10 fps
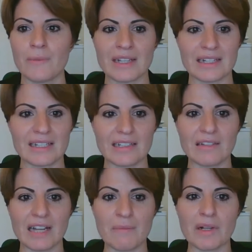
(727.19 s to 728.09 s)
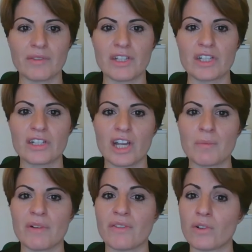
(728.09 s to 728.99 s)
that still lie beyond the
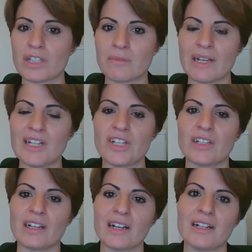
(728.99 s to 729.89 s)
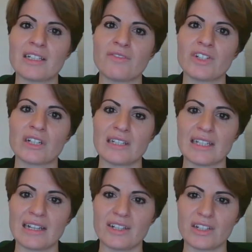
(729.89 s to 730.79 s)
scope of automation and artificial
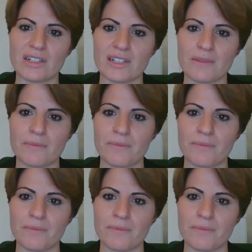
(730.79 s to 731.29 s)
intelligence.